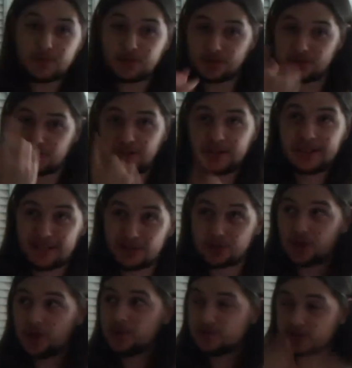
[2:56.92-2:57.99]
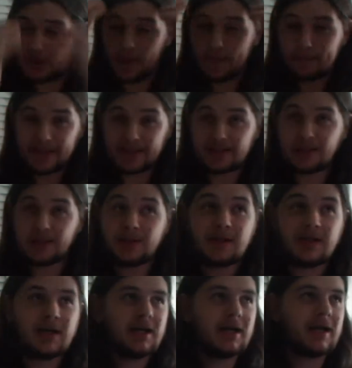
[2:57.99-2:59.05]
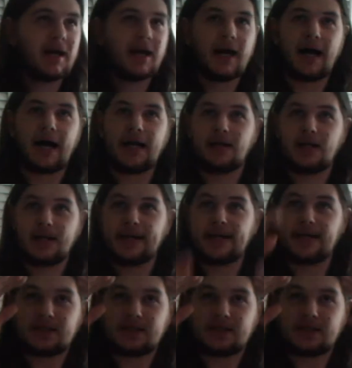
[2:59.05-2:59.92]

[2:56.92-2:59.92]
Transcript: is why the intro, was going mental. And, like,